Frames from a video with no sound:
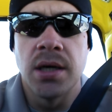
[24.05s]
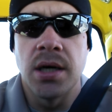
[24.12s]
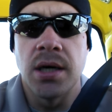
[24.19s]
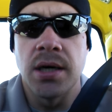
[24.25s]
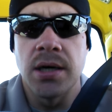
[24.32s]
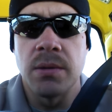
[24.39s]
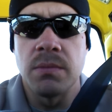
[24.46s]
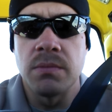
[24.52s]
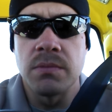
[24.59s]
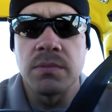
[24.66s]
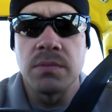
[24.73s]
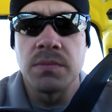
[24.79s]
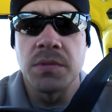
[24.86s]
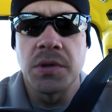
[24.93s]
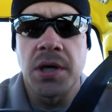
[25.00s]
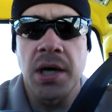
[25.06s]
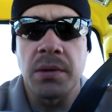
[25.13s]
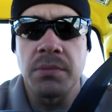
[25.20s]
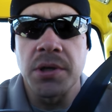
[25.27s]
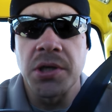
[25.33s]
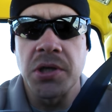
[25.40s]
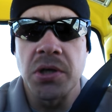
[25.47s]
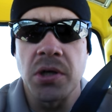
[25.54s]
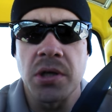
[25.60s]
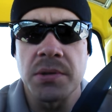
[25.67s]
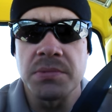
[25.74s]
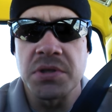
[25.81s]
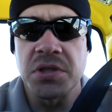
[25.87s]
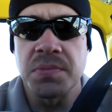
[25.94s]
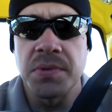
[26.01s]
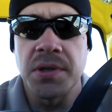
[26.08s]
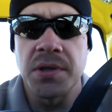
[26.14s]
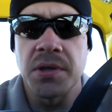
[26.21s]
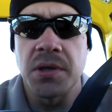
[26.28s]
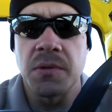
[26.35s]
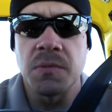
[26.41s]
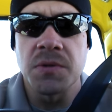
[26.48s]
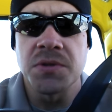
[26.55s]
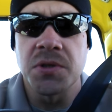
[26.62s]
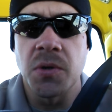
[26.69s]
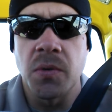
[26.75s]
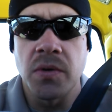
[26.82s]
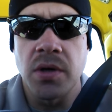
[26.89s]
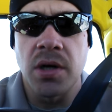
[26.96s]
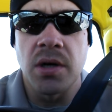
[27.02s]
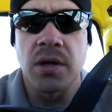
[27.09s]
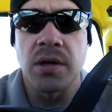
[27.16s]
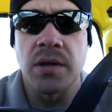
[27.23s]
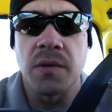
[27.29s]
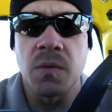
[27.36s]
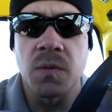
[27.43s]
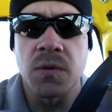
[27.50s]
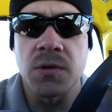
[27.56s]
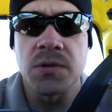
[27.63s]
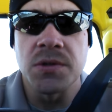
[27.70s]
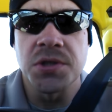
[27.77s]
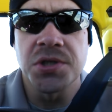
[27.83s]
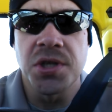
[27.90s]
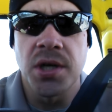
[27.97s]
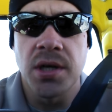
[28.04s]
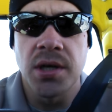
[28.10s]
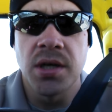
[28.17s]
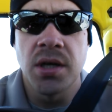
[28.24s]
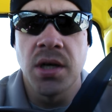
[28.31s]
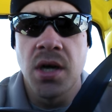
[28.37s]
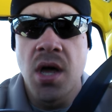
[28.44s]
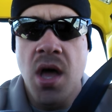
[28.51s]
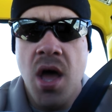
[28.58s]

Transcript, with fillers: Um, kind of bring you all up to speed on what's going on in the world of Shane,